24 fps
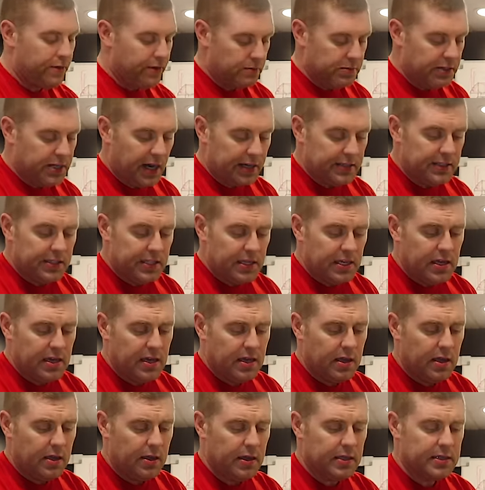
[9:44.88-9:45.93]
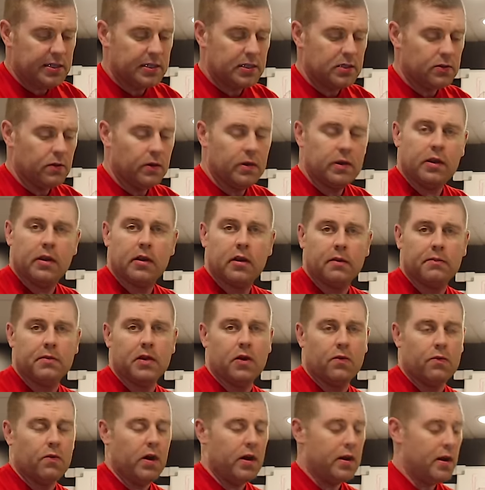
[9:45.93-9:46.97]
from Tunze. This is the one here I'm
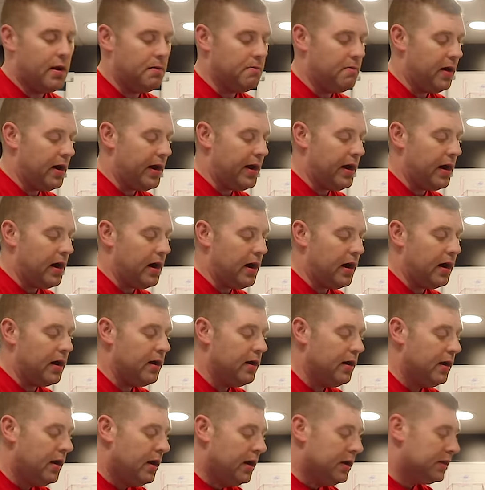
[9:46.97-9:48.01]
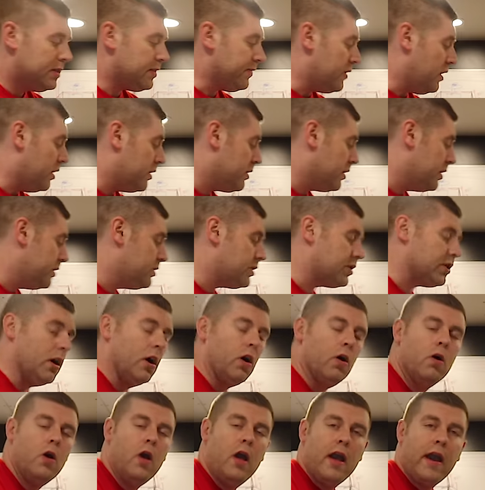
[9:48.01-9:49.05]
gonna run on my 700.
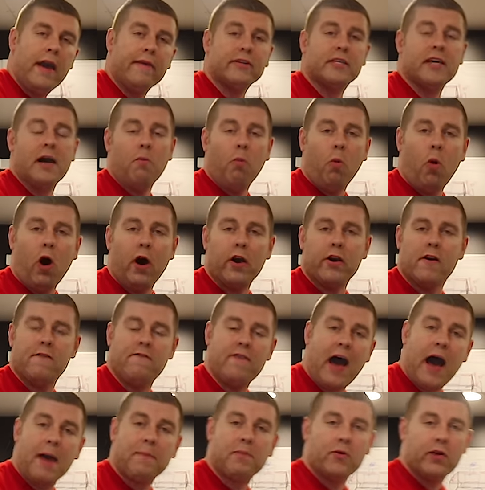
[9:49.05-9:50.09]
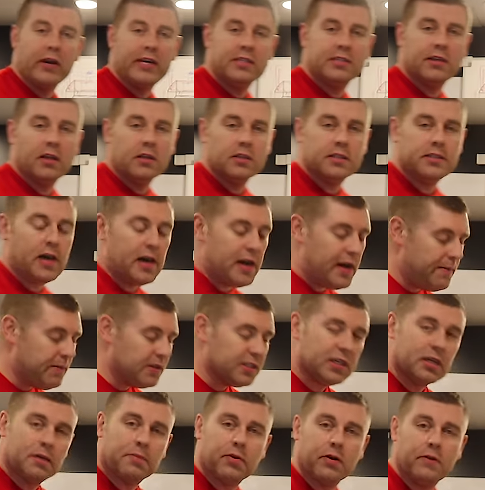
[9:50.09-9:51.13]
So every time water evaporates all the time,
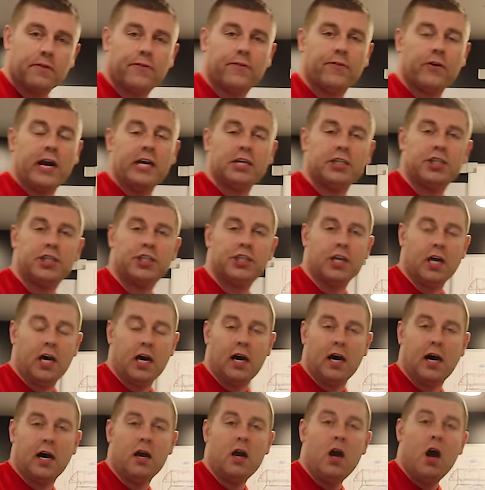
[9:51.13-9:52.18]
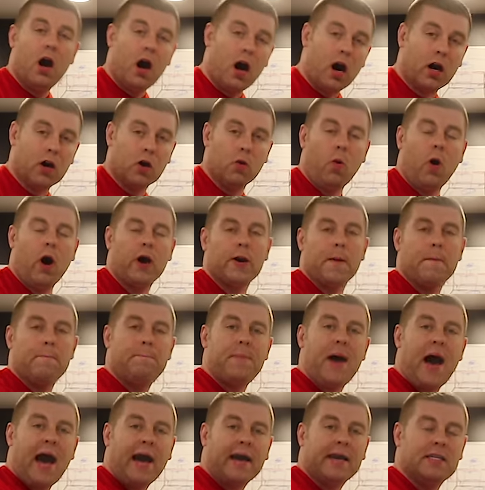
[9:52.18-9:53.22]
it's gonna put fresh R water
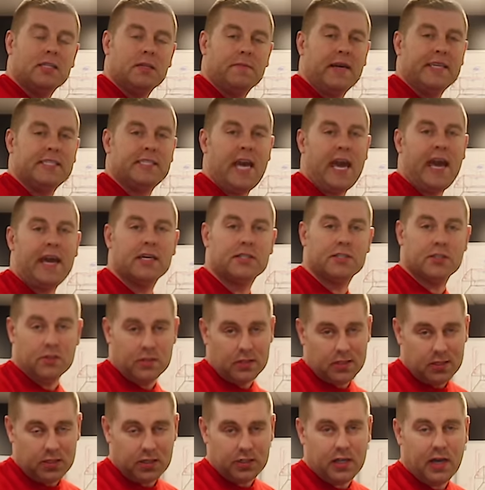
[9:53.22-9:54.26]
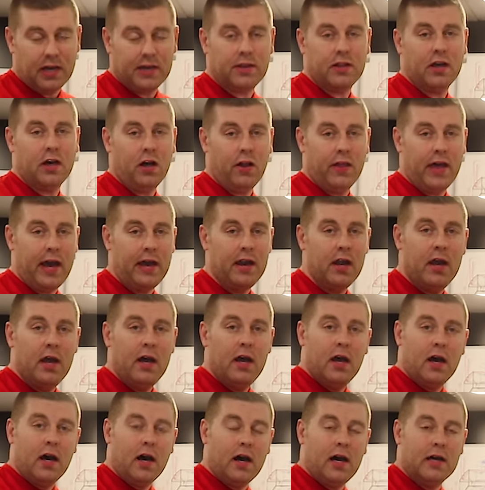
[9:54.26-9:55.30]
back into my tank, so there's not all that
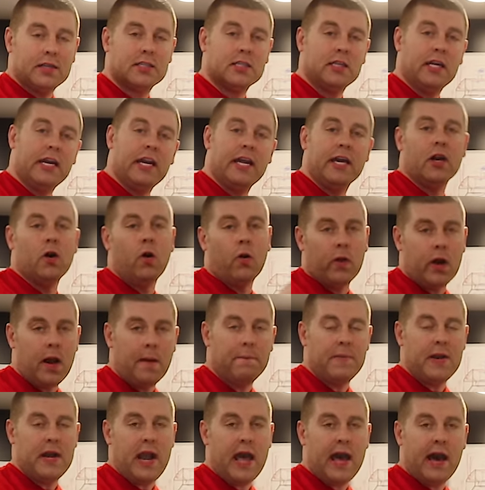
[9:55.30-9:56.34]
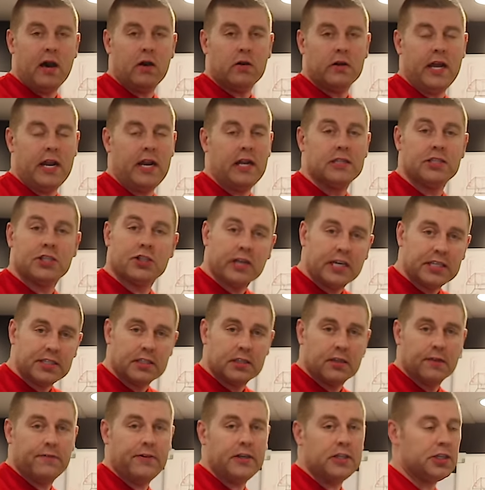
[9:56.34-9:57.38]
salinity going up and down and
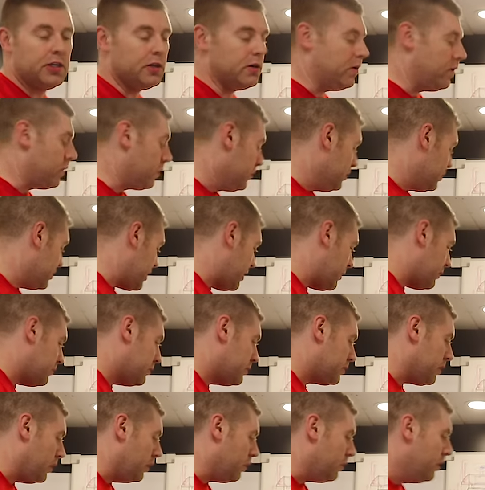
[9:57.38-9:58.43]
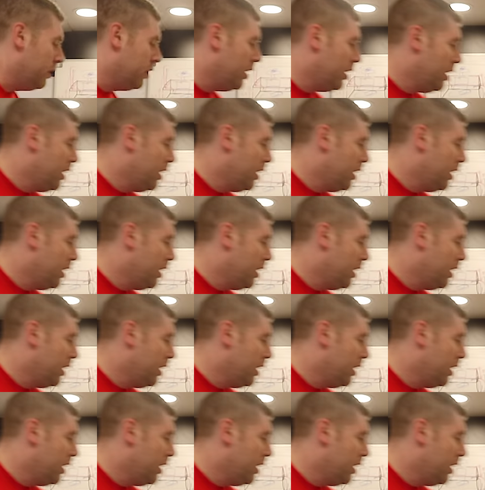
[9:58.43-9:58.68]
stressing the fish and corals out. So